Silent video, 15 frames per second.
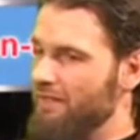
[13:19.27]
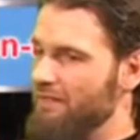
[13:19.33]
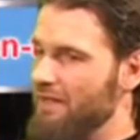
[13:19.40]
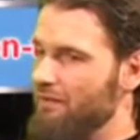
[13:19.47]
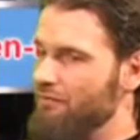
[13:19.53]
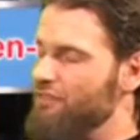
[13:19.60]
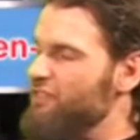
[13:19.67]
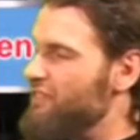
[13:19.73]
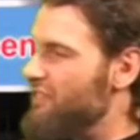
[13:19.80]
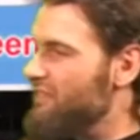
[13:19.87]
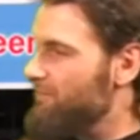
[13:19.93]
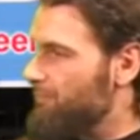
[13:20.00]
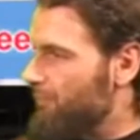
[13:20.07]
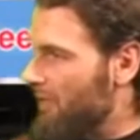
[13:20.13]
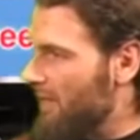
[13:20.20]
down to
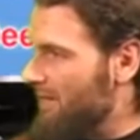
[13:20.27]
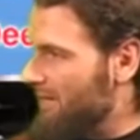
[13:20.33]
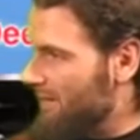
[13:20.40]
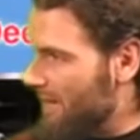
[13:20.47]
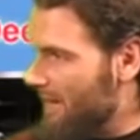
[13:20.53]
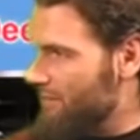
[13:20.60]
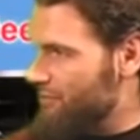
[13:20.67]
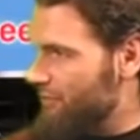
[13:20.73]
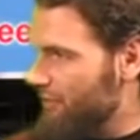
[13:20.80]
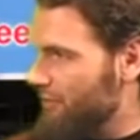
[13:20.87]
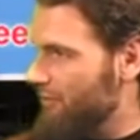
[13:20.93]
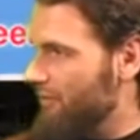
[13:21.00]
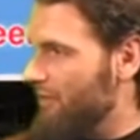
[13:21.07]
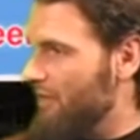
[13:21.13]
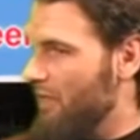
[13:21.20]
just plain logic.
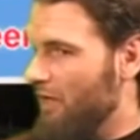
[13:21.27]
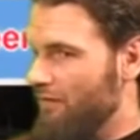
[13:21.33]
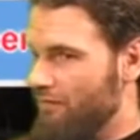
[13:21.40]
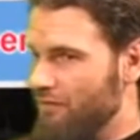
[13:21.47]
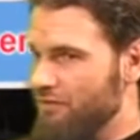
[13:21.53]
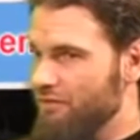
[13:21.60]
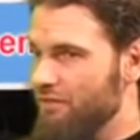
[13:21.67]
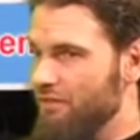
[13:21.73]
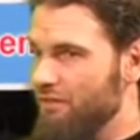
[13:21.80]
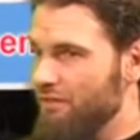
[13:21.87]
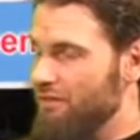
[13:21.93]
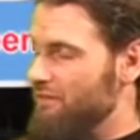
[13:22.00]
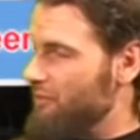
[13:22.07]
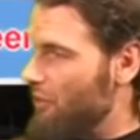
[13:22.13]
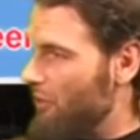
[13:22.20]
If you see
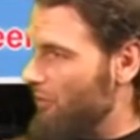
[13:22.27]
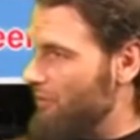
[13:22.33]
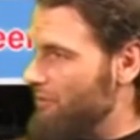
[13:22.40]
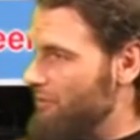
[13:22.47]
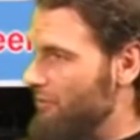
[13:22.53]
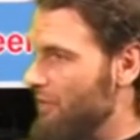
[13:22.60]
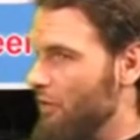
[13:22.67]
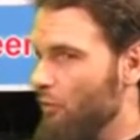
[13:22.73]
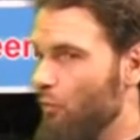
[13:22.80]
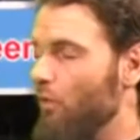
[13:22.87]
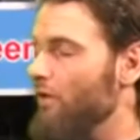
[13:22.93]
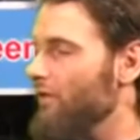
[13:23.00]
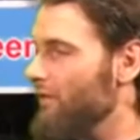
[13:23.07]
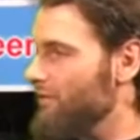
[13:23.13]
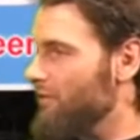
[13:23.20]

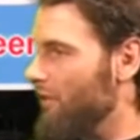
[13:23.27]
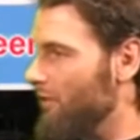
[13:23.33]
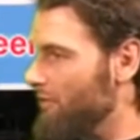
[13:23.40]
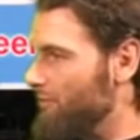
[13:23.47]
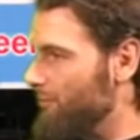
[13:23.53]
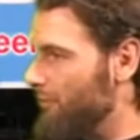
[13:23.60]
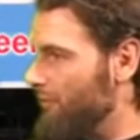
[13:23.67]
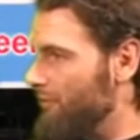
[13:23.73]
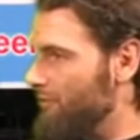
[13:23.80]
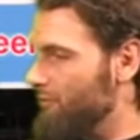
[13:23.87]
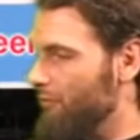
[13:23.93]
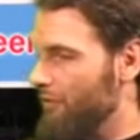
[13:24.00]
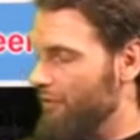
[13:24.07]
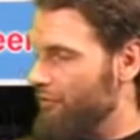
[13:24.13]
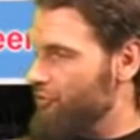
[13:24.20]
one of the tallest buildings,
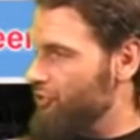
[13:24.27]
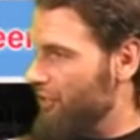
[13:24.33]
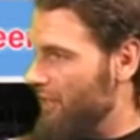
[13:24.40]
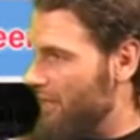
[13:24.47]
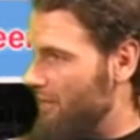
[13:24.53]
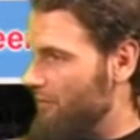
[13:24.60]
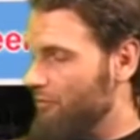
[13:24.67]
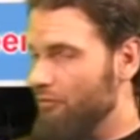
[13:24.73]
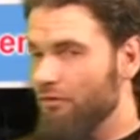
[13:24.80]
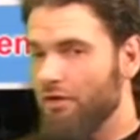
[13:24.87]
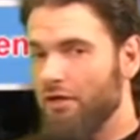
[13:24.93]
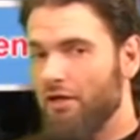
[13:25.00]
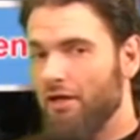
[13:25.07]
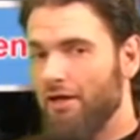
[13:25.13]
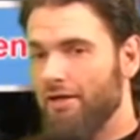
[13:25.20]
we're here in Chicago,
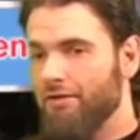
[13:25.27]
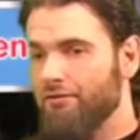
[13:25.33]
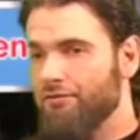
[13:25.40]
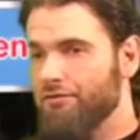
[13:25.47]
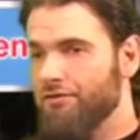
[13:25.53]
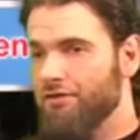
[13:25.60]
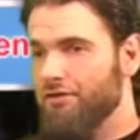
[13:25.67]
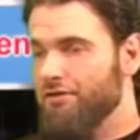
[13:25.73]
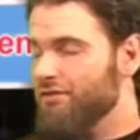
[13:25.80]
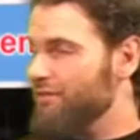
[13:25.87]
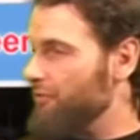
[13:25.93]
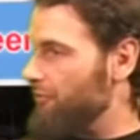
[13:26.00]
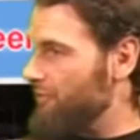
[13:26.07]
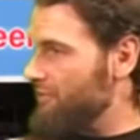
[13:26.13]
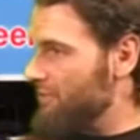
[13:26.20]
and you see the
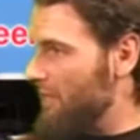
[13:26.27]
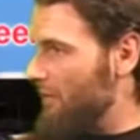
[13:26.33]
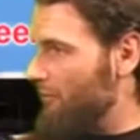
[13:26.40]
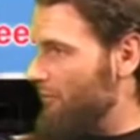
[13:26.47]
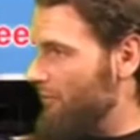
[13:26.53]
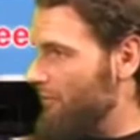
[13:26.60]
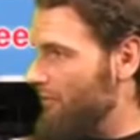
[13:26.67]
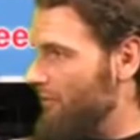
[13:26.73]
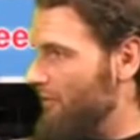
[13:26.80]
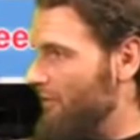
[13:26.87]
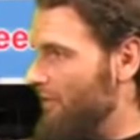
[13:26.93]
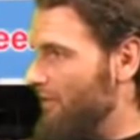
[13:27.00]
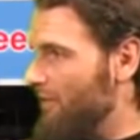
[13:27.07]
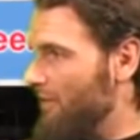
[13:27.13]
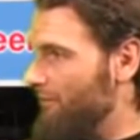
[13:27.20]
Sears Tower.
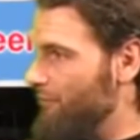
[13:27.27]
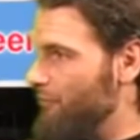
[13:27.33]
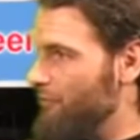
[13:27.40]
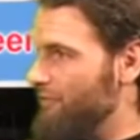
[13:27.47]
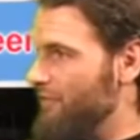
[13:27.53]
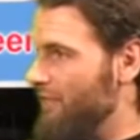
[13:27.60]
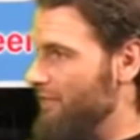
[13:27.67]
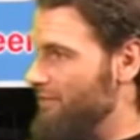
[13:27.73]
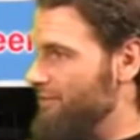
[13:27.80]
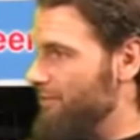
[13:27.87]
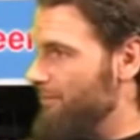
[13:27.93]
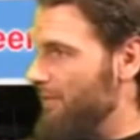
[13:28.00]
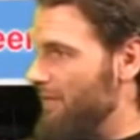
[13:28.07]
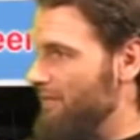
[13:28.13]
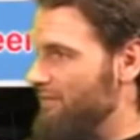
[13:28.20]
Now, if you were taking
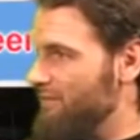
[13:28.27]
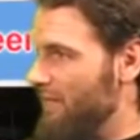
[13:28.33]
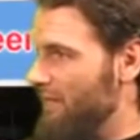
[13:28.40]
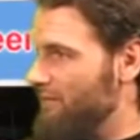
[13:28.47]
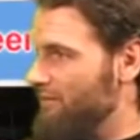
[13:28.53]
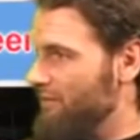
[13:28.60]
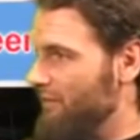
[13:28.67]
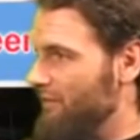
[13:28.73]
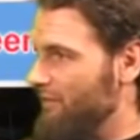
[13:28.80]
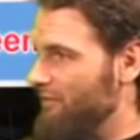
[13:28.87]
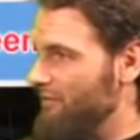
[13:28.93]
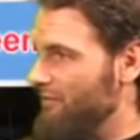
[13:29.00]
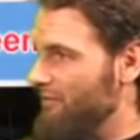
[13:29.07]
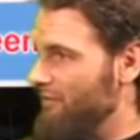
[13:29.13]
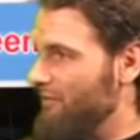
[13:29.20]
somebody
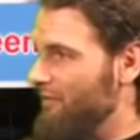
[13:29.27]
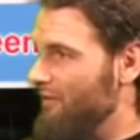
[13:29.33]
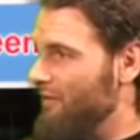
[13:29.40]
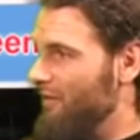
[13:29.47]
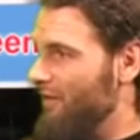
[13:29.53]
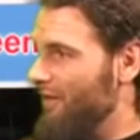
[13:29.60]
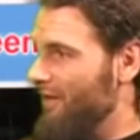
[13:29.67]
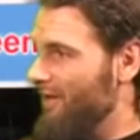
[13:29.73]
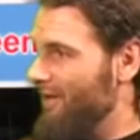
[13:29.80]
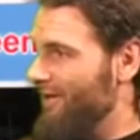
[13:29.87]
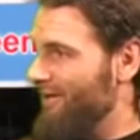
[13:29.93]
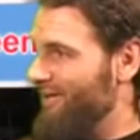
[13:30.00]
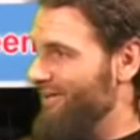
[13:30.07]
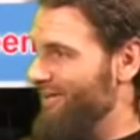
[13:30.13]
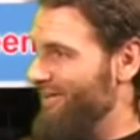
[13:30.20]
sightseeing
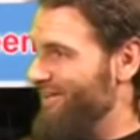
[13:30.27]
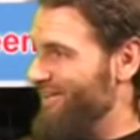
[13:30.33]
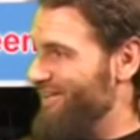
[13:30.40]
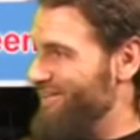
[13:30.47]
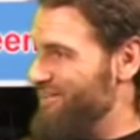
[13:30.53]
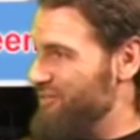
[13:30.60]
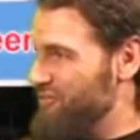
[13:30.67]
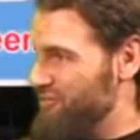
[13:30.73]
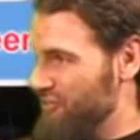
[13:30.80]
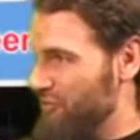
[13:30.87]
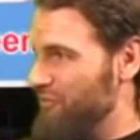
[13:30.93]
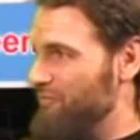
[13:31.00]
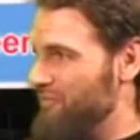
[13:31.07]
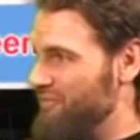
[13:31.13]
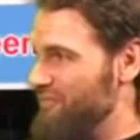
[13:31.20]
and you
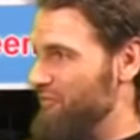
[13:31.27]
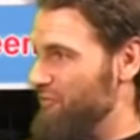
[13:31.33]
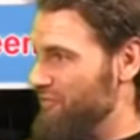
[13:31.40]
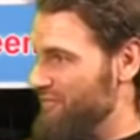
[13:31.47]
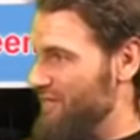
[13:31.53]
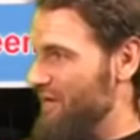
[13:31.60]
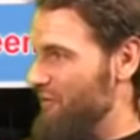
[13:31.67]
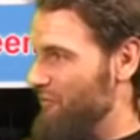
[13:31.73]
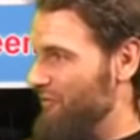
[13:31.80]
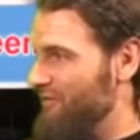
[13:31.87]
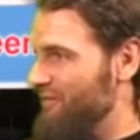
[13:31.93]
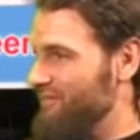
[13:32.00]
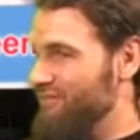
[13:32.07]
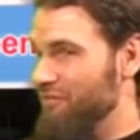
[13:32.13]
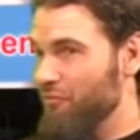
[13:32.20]
showed them the Sears Tower and
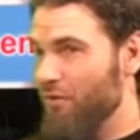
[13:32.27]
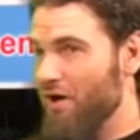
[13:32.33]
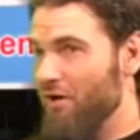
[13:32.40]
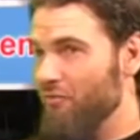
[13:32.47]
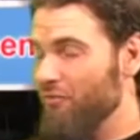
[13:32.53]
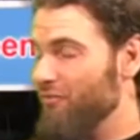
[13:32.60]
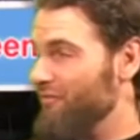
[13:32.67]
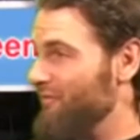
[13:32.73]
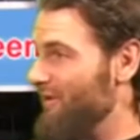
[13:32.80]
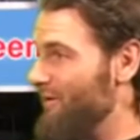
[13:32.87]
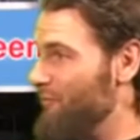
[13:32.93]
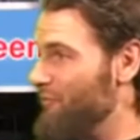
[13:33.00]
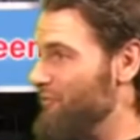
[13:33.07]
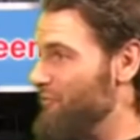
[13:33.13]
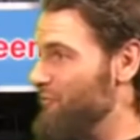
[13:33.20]
they said, wow, I
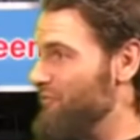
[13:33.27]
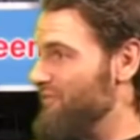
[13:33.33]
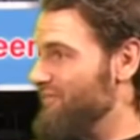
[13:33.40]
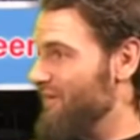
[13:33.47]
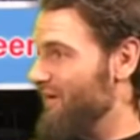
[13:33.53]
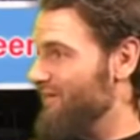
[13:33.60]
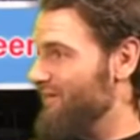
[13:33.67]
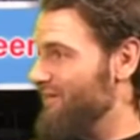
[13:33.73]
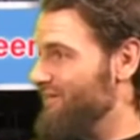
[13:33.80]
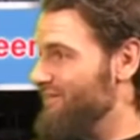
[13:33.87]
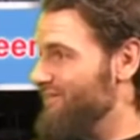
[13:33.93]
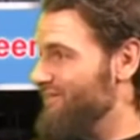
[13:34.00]
wonder who designed this.